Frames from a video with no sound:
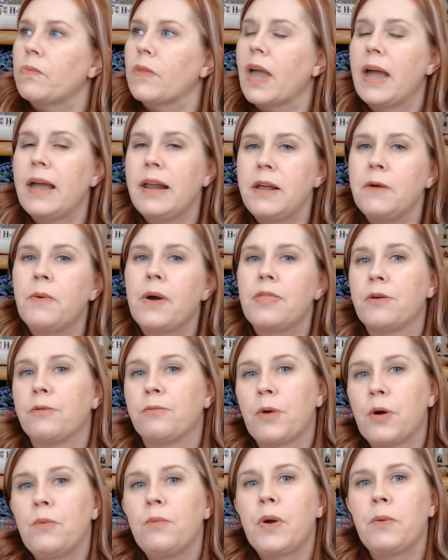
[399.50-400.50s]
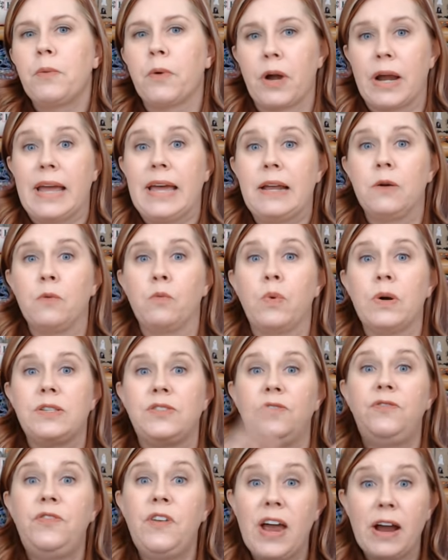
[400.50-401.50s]
Anyway, the room we were in was
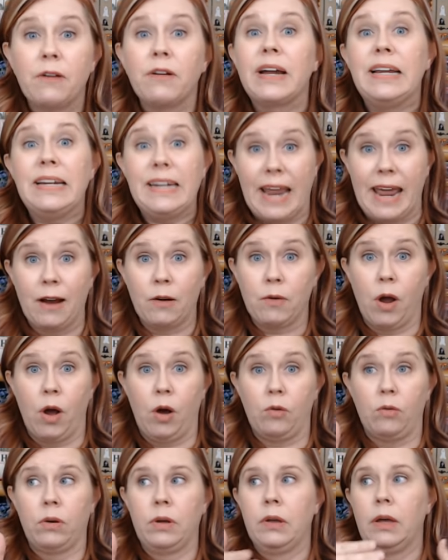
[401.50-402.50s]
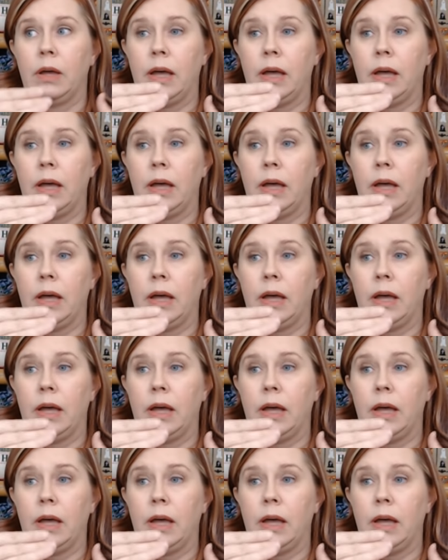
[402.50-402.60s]
very narrow.